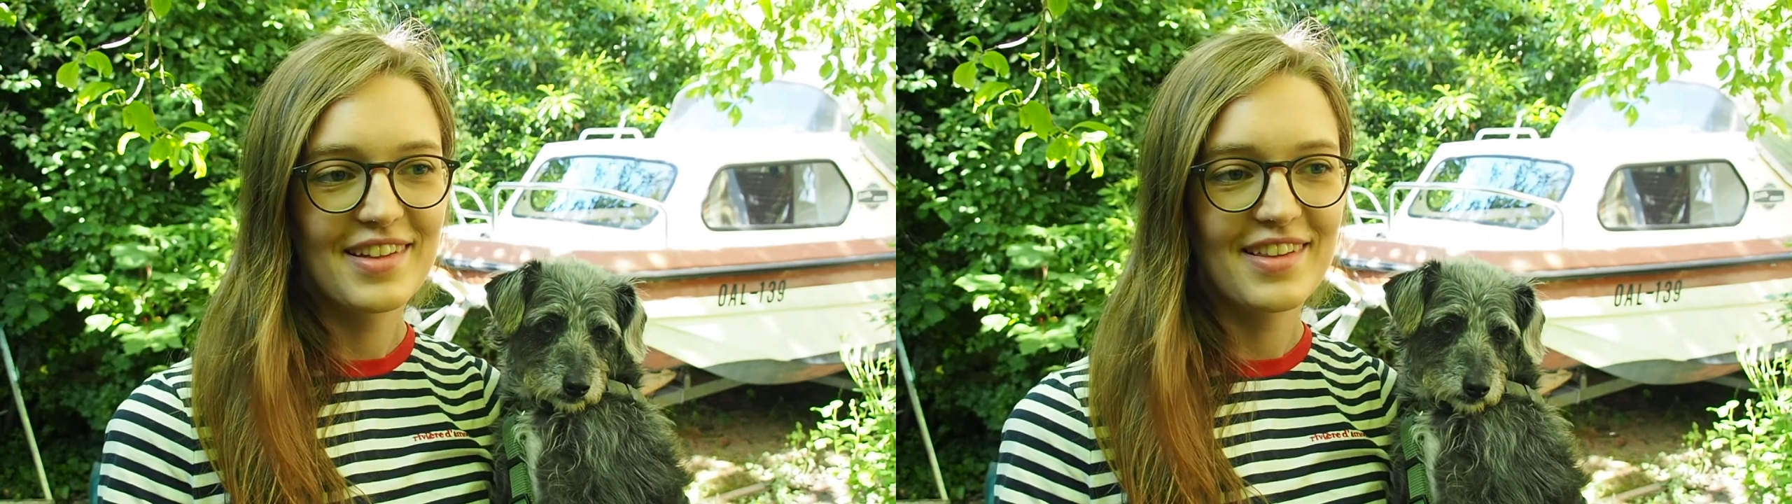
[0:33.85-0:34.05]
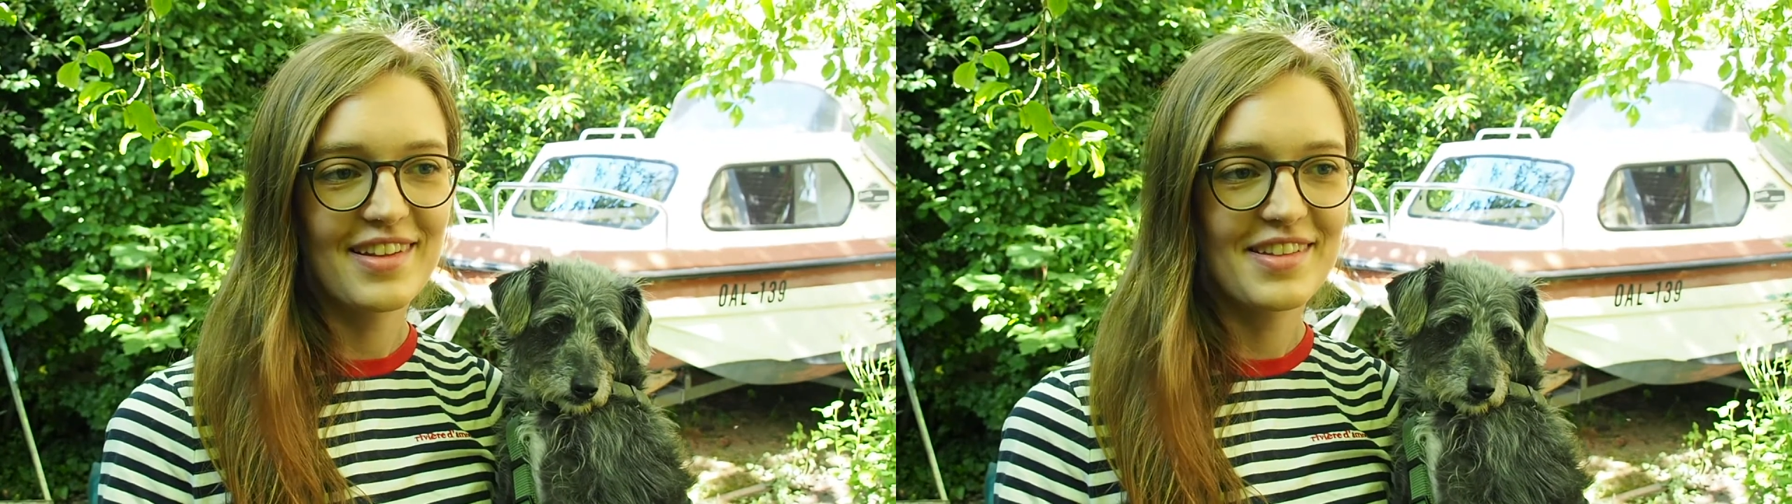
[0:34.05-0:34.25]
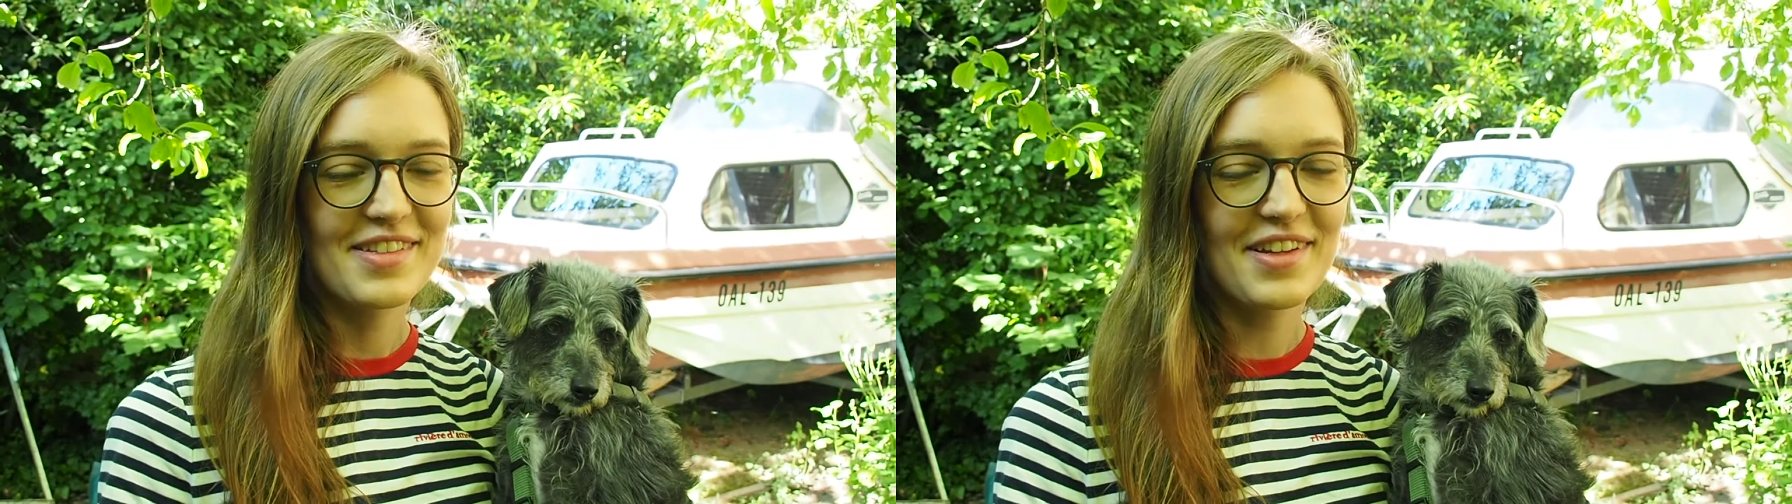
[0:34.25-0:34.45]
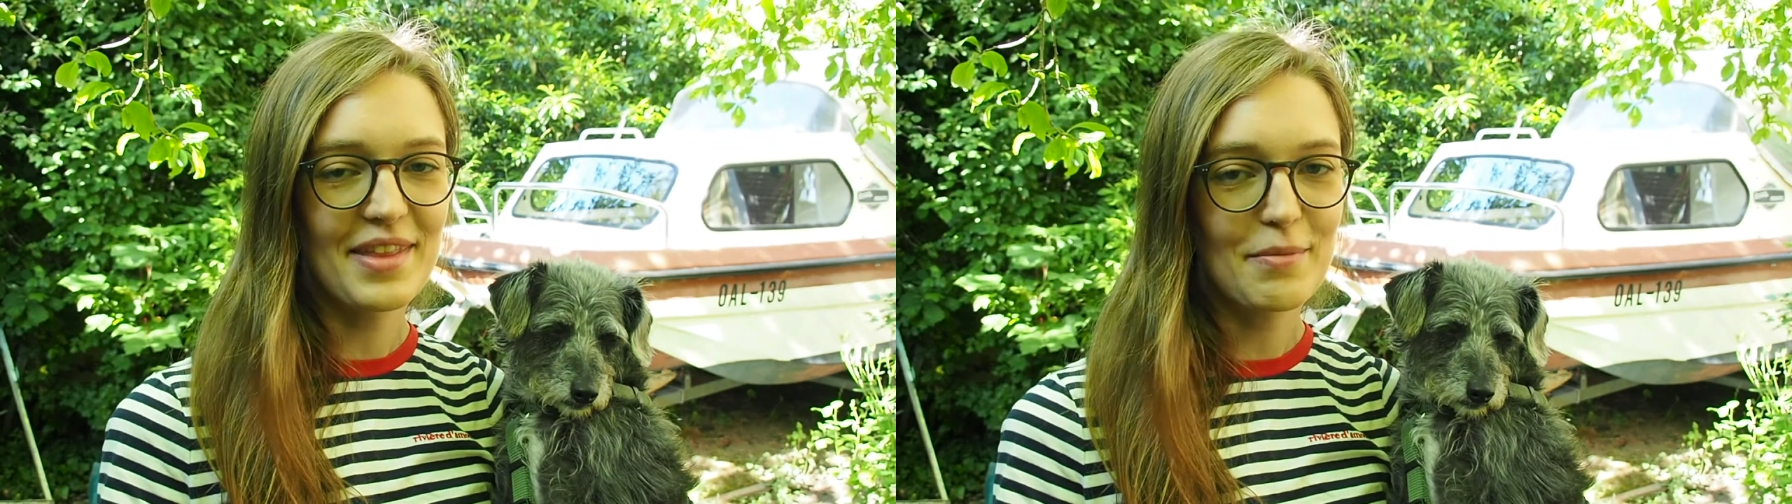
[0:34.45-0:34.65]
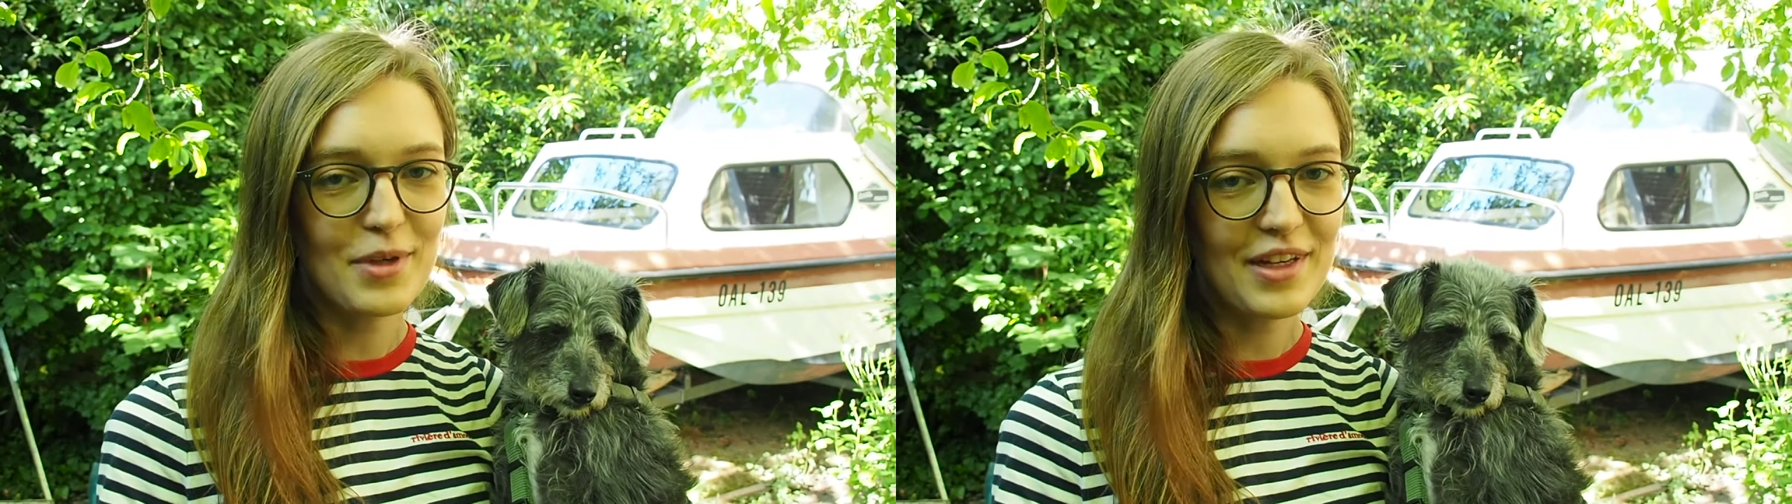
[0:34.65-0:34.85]
that is not
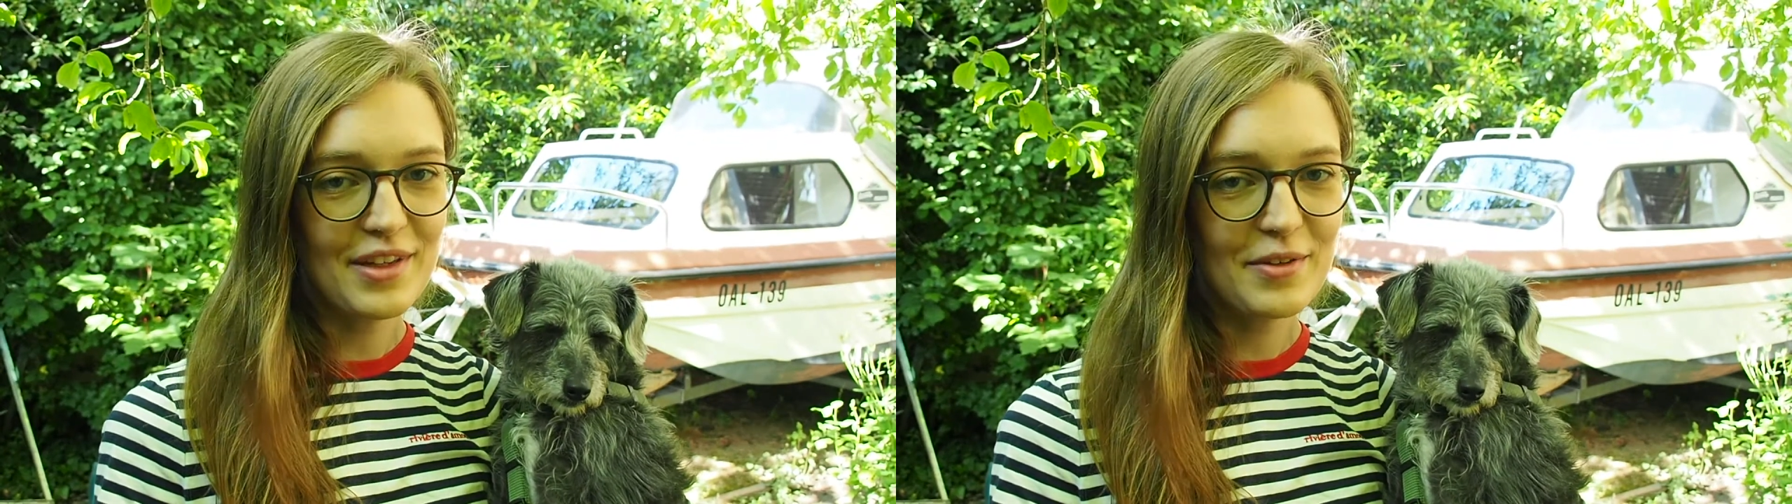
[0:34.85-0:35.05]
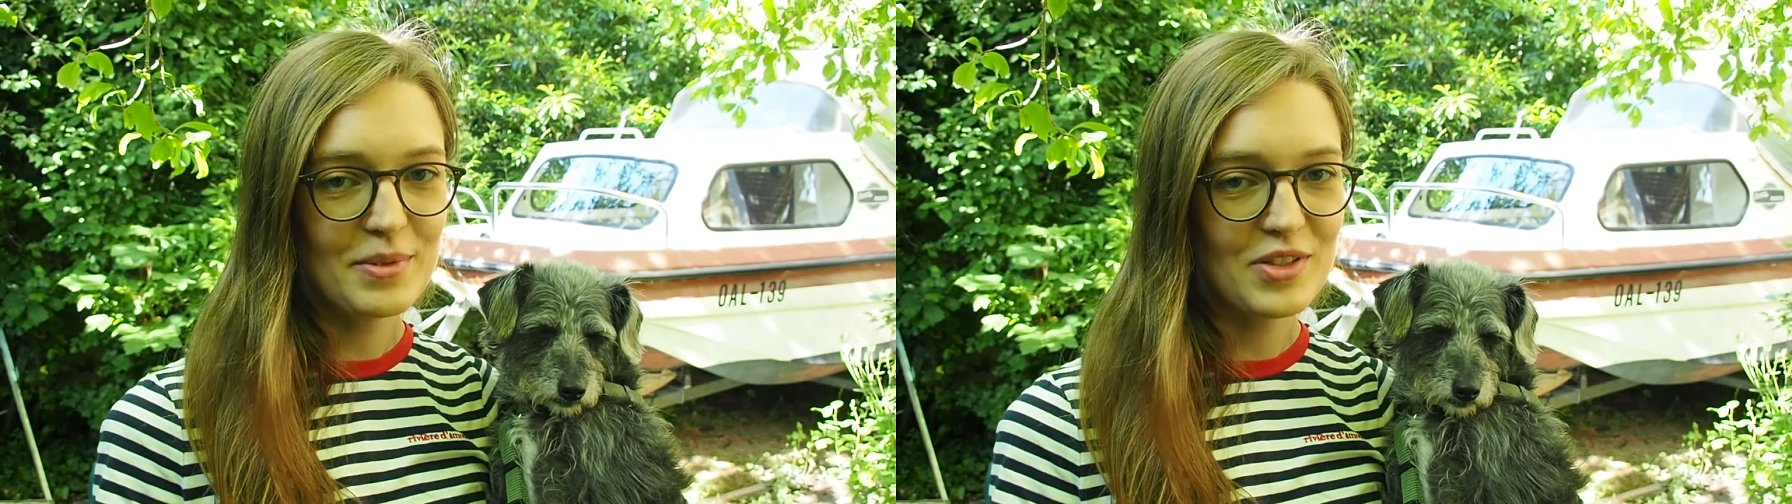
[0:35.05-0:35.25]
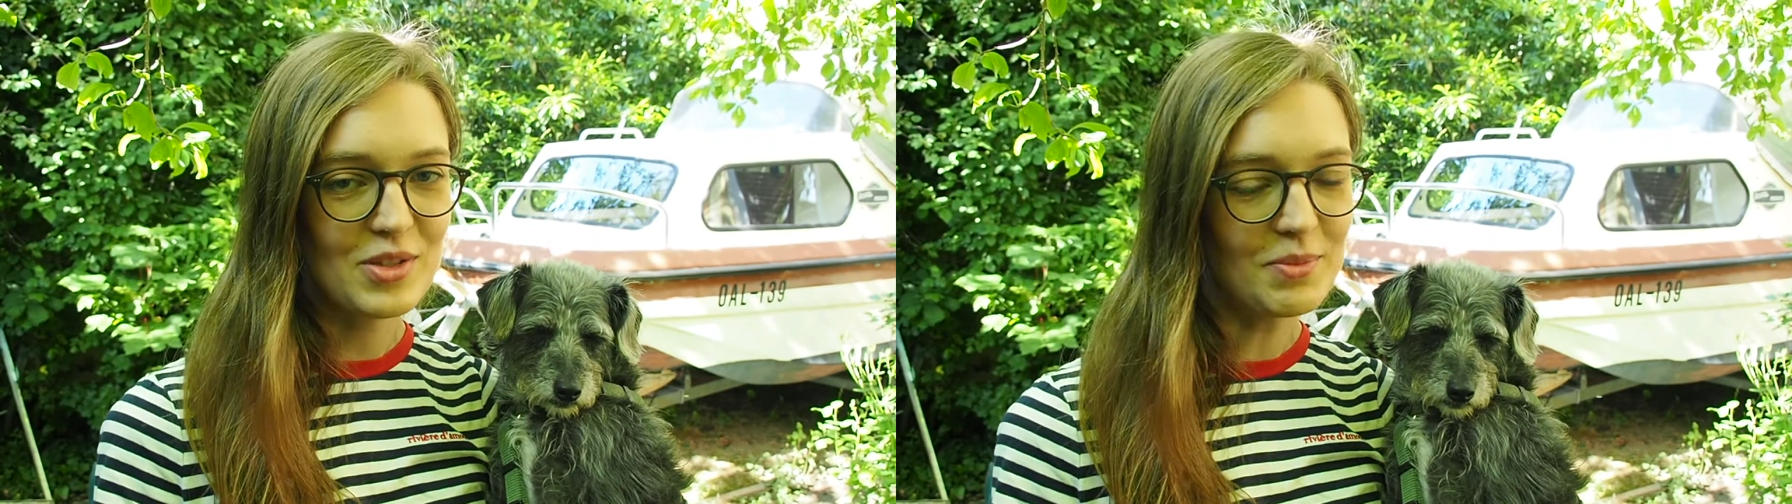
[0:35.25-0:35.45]
that brand new but just